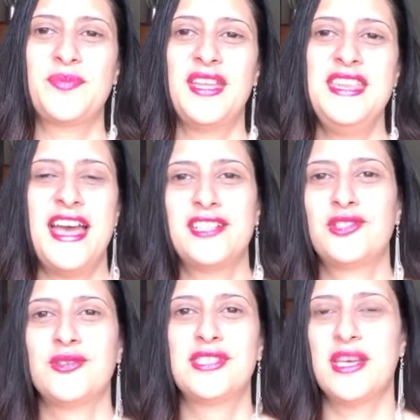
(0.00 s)

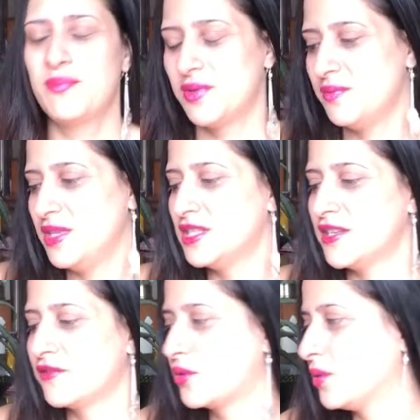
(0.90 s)
natural supplements,
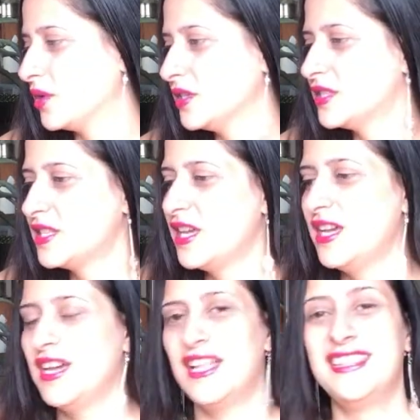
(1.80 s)
of course,
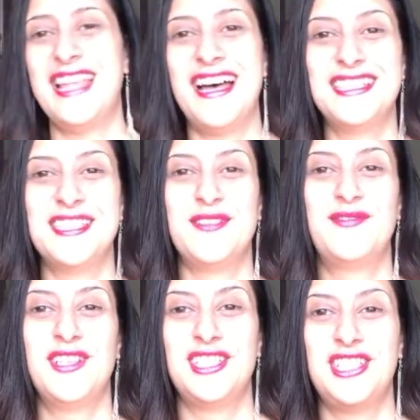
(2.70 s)
lots of
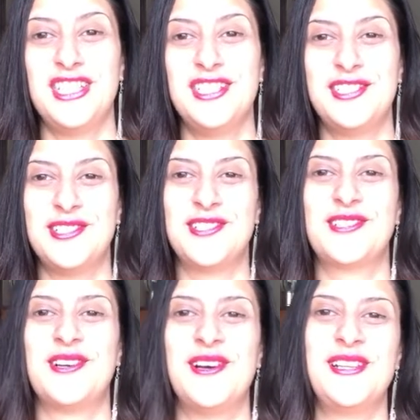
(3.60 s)
ginger,
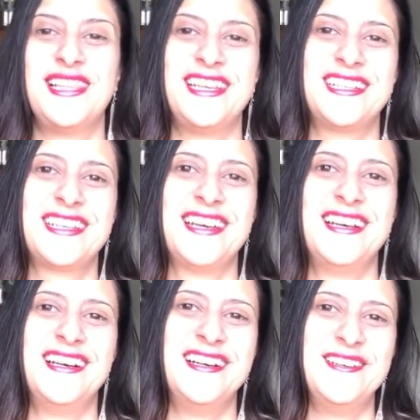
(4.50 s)
garlic,
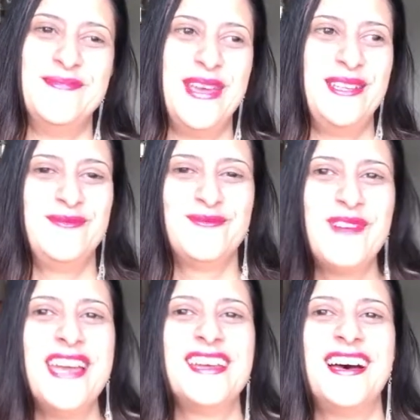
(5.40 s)
and
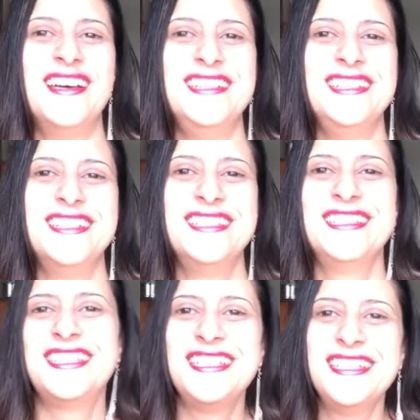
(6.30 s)
red onion
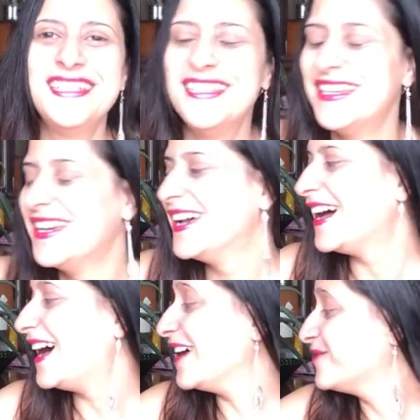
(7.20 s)
tea.
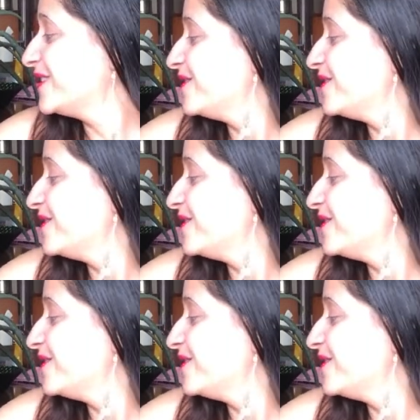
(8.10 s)
I would